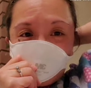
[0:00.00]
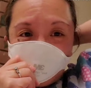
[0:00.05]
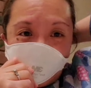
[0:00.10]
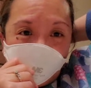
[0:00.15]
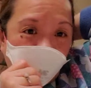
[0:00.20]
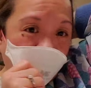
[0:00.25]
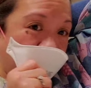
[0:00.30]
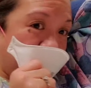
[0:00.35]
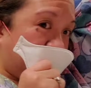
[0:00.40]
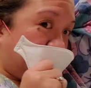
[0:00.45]

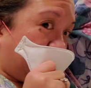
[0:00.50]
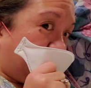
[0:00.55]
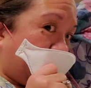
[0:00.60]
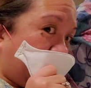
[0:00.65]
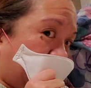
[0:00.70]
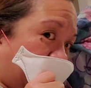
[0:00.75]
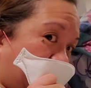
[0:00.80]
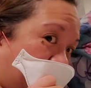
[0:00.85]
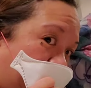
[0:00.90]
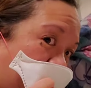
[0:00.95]
All the
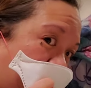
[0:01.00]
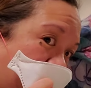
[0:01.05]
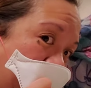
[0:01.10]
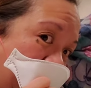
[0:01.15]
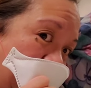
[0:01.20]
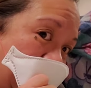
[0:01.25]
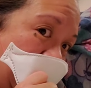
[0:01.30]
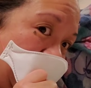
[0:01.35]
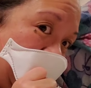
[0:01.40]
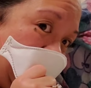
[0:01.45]
way
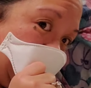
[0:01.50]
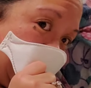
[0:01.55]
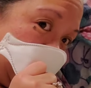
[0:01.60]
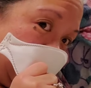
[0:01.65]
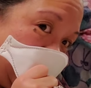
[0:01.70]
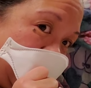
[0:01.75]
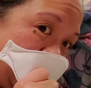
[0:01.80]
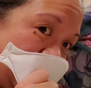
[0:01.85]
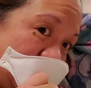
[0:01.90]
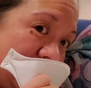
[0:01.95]
back,
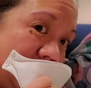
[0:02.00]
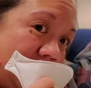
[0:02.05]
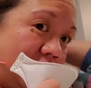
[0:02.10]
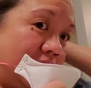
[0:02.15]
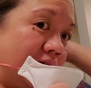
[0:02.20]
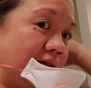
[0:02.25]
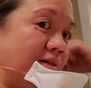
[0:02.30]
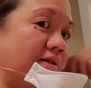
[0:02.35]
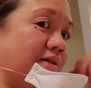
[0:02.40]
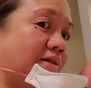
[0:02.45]

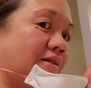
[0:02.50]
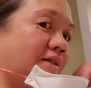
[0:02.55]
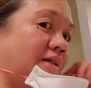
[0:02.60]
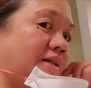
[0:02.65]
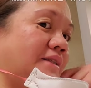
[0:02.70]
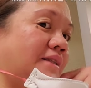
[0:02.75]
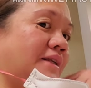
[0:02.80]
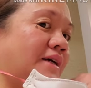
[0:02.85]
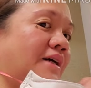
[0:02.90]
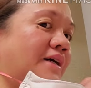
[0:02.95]

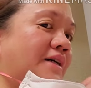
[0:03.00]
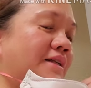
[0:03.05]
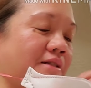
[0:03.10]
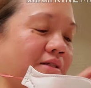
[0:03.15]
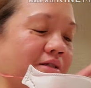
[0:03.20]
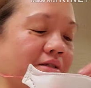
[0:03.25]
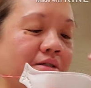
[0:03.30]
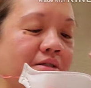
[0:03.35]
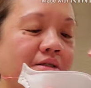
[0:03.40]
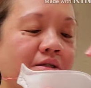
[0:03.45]
like that.
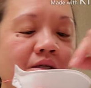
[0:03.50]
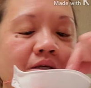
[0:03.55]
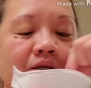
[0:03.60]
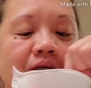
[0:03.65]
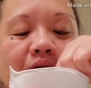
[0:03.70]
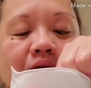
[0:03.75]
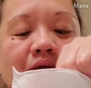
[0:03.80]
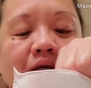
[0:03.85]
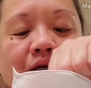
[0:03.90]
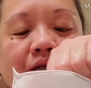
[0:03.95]

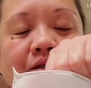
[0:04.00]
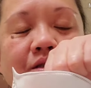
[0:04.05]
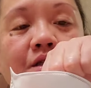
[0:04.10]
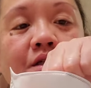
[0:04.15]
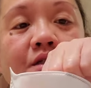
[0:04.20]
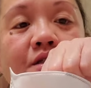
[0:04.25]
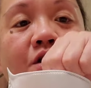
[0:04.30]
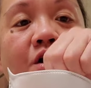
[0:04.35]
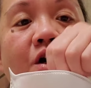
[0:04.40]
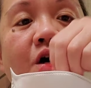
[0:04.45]
And
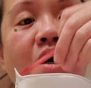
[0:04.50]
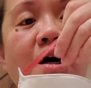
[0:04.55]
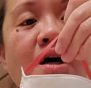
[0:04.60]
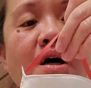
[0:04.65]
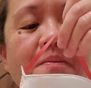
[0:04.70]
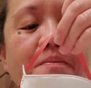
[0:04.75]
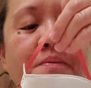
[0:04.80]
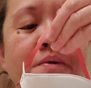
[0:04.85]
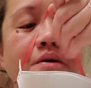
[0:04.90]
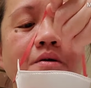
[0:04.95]
the
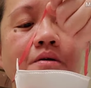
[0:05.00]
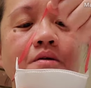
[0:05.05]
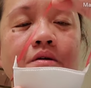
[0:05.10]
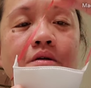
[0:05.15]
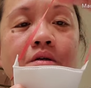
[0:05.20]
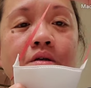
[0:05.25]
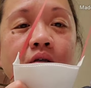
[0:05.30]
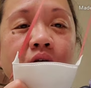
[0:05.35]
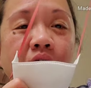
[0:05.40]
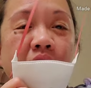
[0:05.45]
top
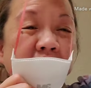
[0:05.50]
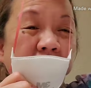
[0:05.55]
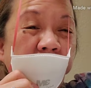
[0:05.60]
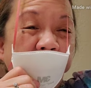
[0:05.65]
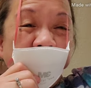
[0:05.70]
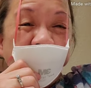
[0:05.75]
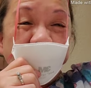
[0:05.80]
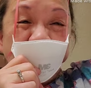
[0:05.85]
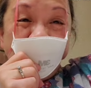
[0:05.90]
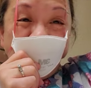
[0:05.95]

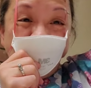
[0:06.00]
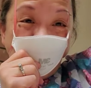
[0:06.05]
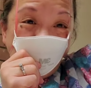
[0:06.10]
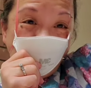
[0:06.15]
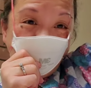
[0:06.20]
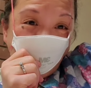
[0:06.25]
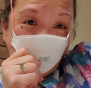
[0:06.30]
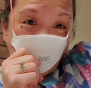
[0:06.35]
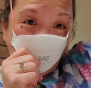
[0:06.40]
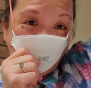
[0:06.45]

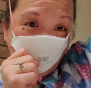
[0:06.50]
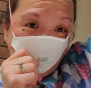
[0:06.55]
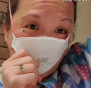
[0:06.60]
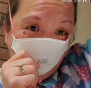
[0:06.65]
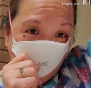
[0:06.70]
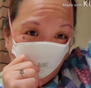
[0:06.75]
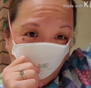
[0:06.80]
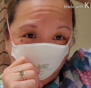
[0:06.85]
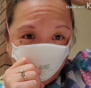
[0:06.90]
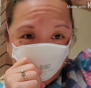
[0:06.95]
is
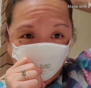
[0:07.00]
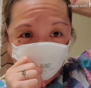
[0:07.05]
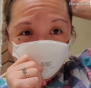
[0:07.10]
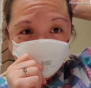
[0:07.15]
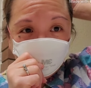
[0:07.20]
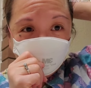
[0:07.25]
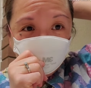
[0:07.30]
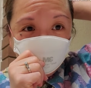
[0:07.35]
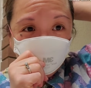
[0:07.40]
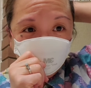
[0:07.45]

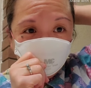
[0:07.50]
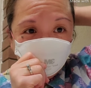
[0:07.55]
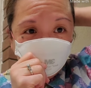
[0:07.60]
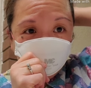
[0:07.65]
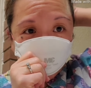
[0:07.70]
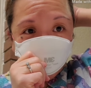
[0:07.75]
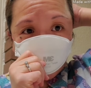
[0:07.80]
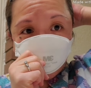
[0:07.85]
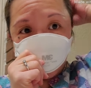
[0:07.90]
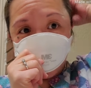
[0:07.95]
around
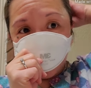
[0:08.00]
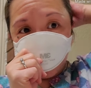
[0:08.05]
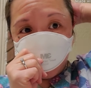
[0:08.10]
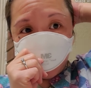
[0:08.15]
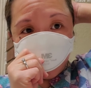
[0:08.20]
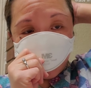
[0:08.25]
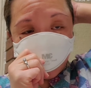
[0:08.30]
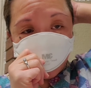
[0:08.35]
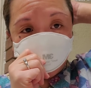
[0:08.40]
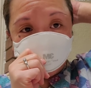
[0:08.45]
your
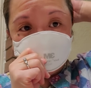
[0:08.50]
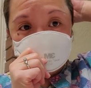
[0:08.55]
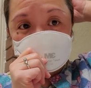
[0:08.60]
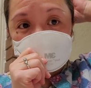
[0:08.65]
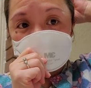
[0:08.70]
ear